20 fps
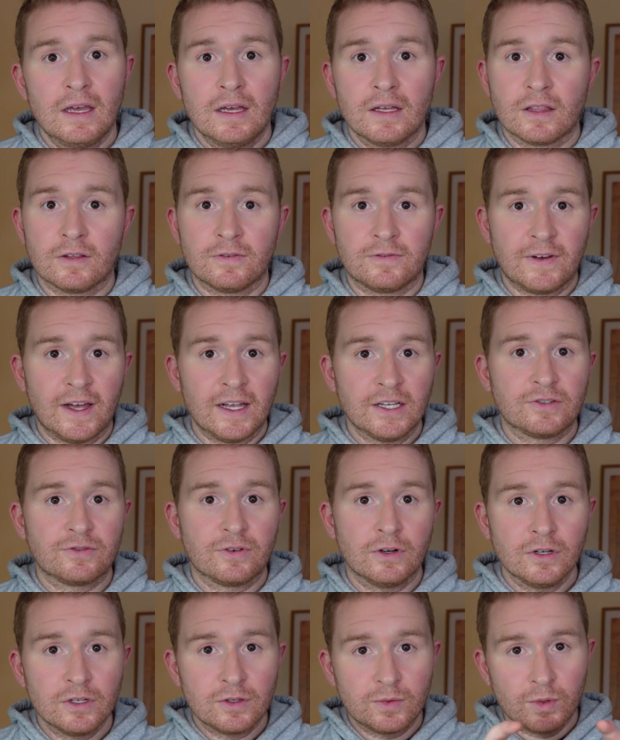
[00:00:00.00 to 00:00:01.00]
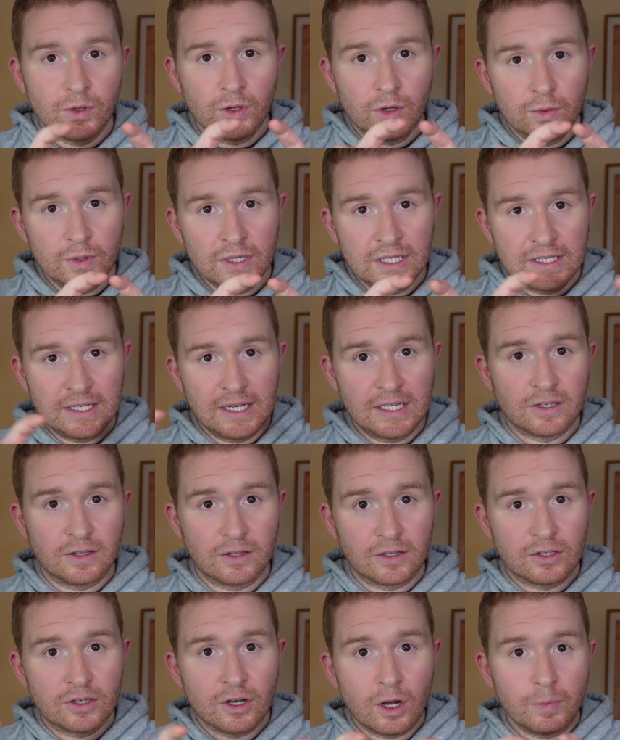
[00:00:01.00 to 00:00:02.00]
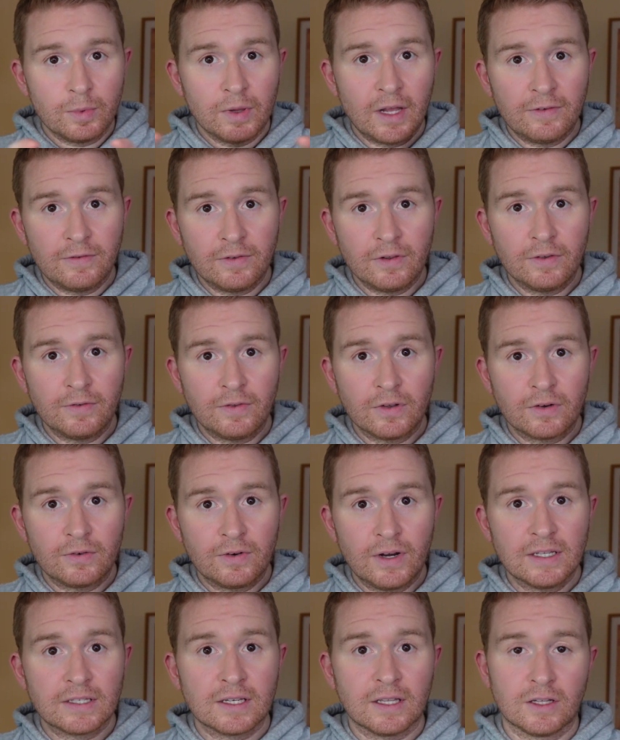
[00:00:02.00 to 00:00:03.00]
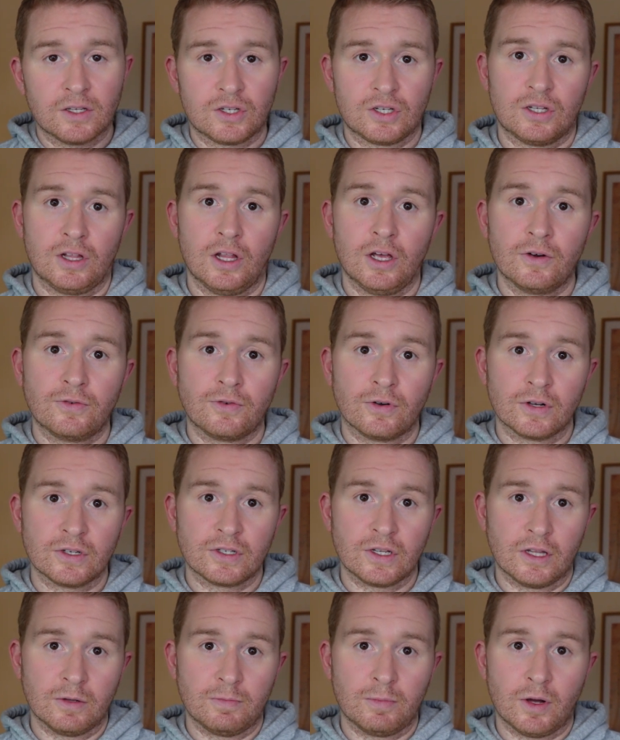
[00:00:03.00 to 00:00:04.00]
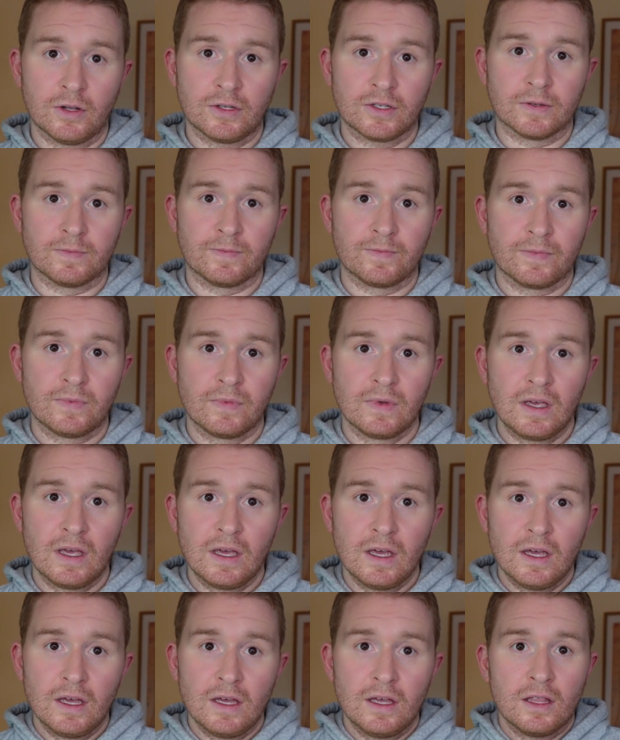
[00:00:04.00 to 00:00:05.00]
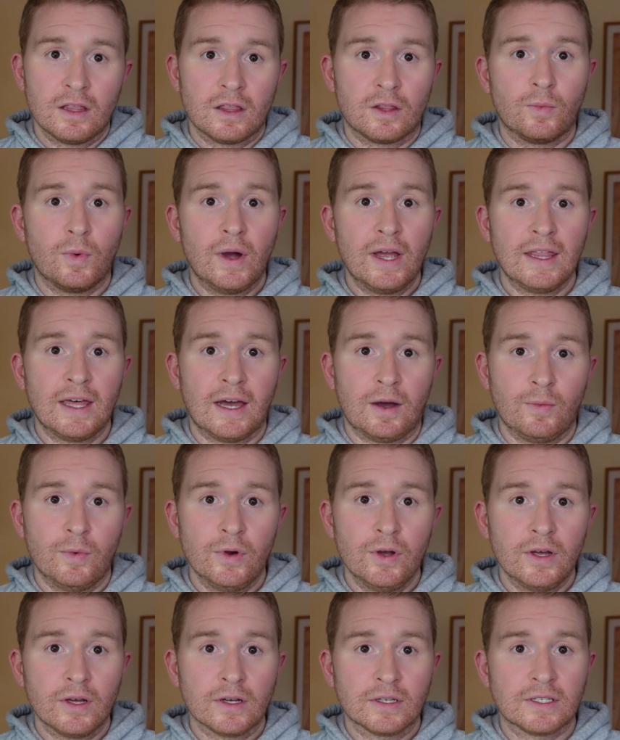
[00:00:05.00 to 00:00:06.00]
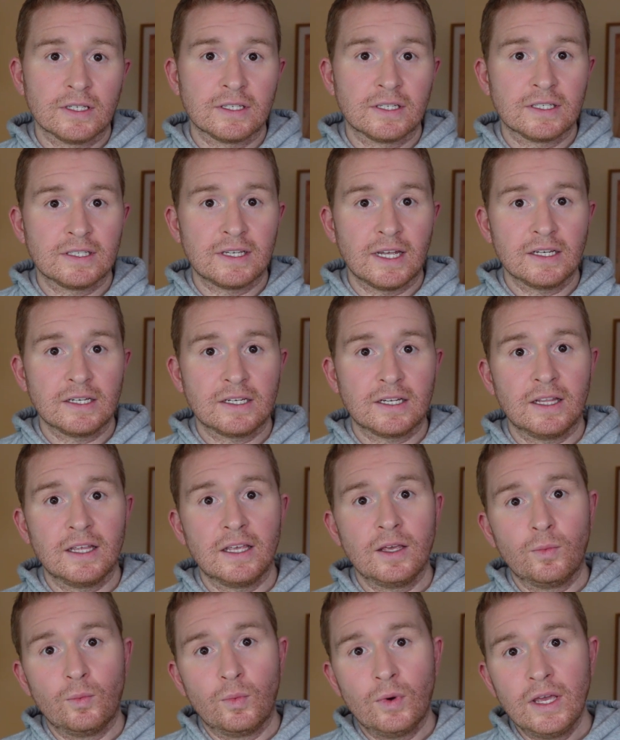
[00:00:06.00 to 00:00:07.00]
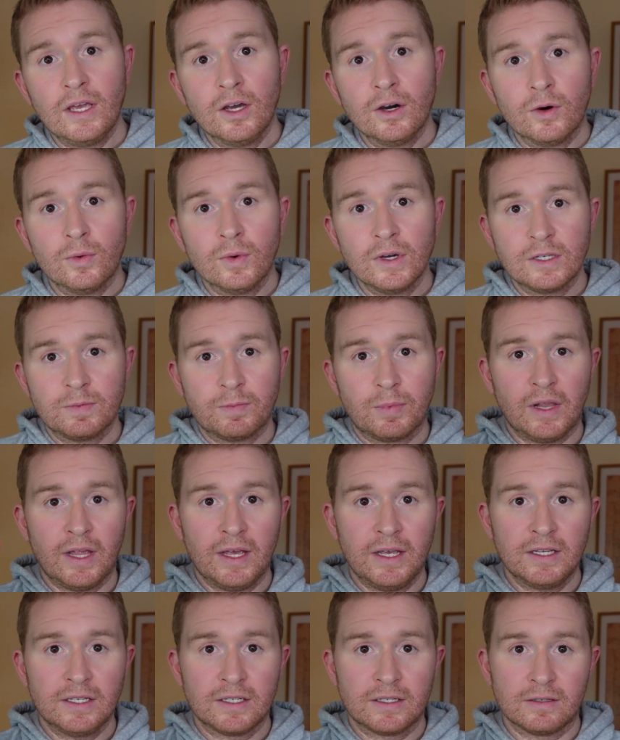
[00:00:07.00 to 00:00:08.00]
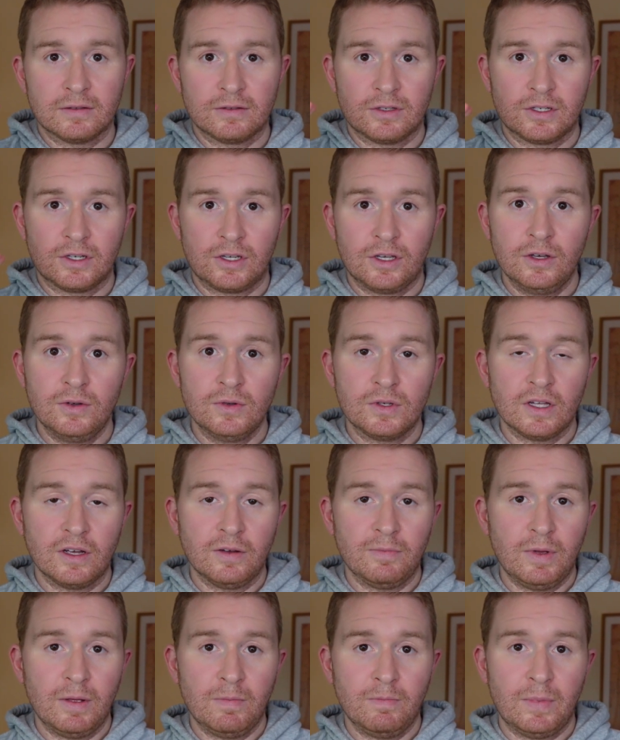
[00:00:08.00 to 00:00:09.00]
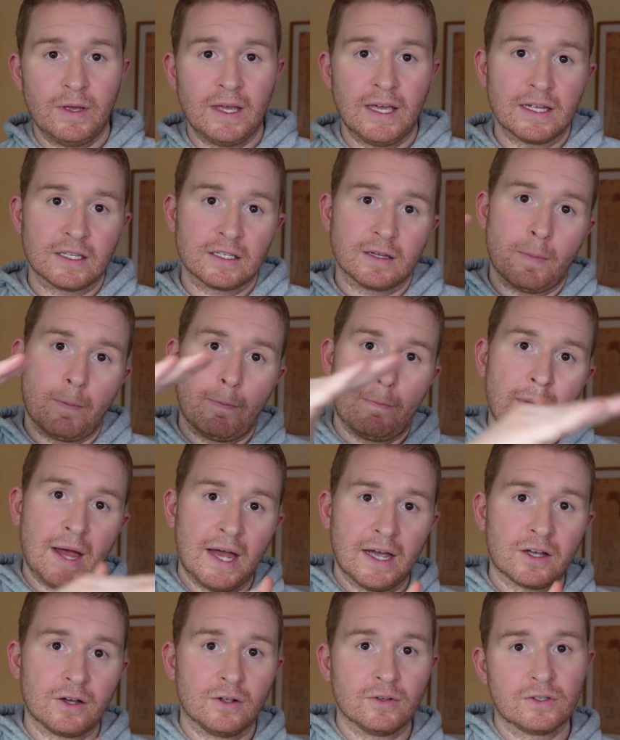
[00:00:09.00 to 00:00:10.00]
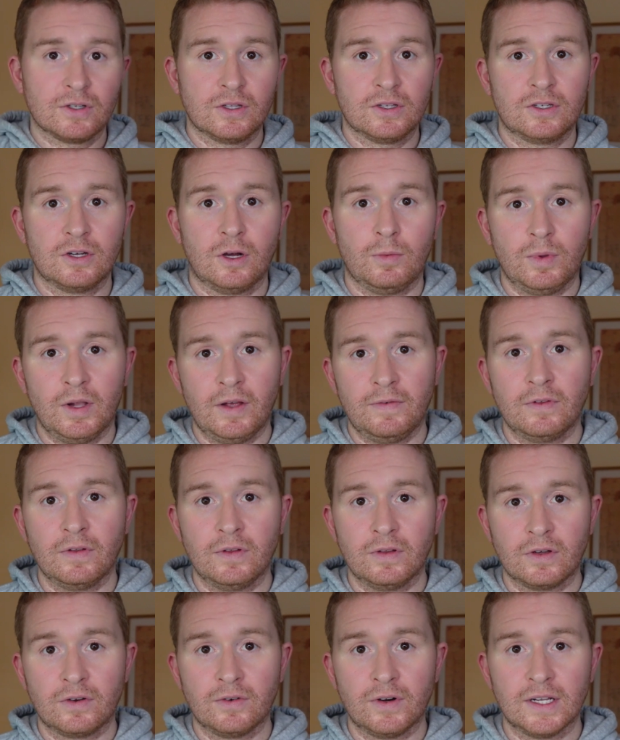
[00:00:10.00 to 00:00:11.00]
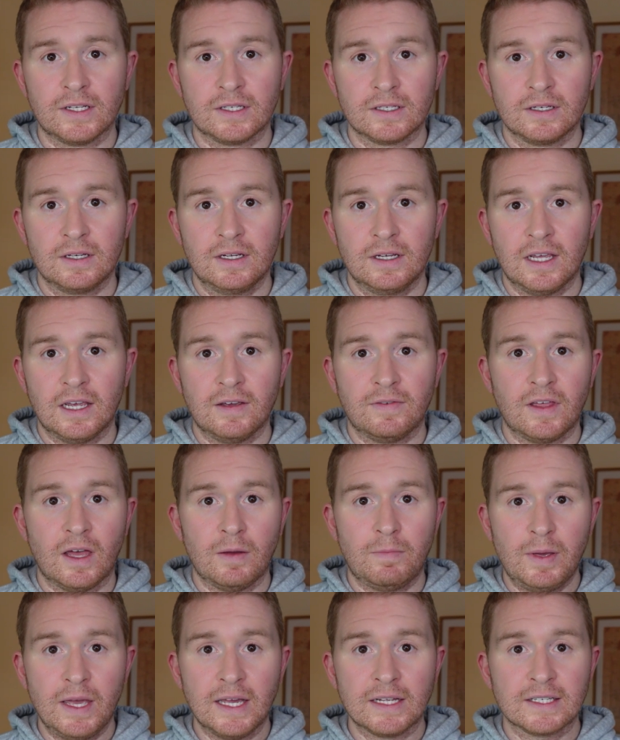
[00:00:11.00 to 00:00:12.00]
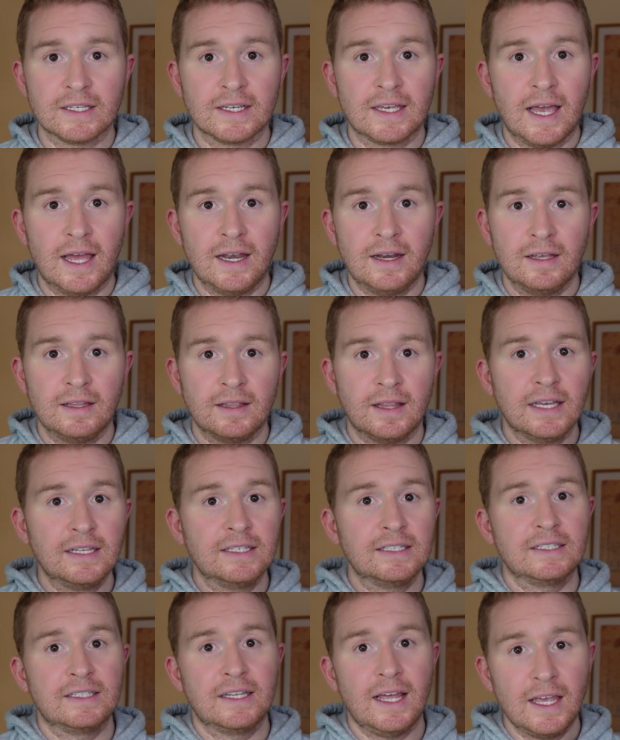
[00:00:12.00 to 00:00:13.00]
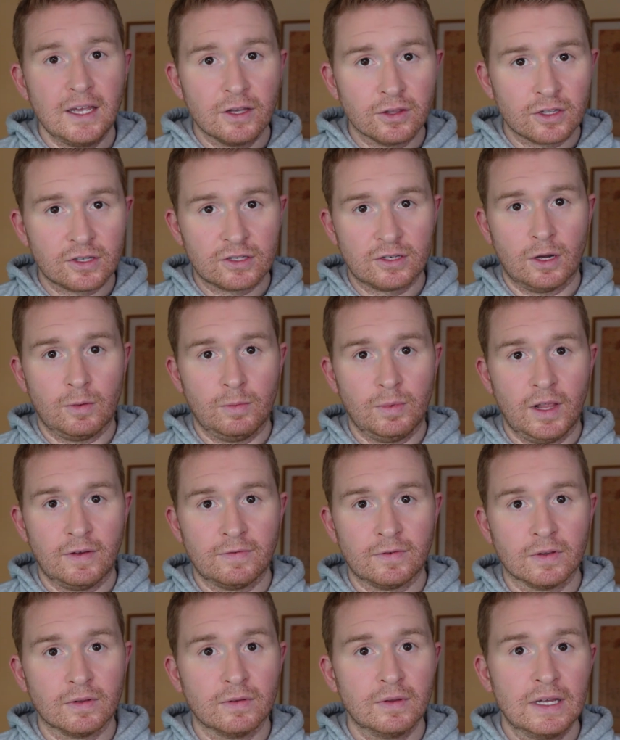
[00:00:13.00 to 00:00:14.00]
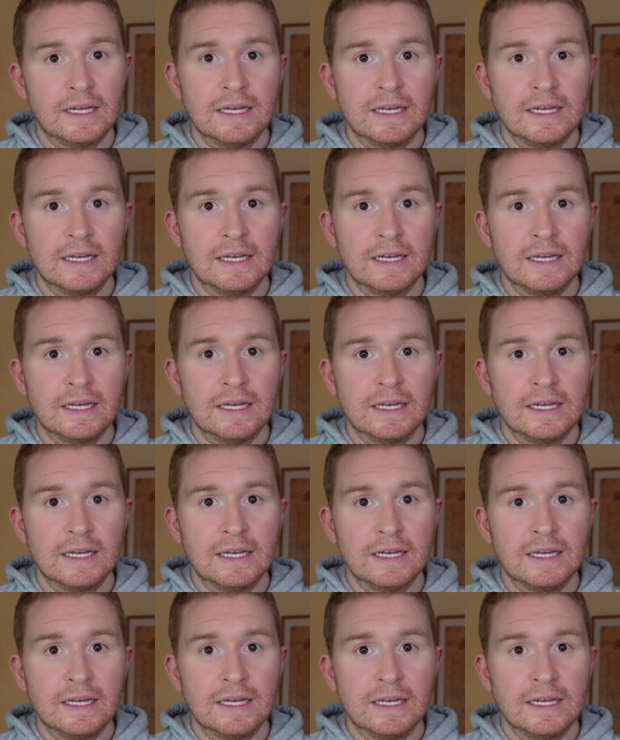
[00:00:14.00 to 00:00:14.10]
The fast runners will always sit on the top level of the grid and the slow runners at the bottom. The way that works is essentially we always place SKUs that have been picked back onto the top level of the grid. If they're picked again, they stay on the top level.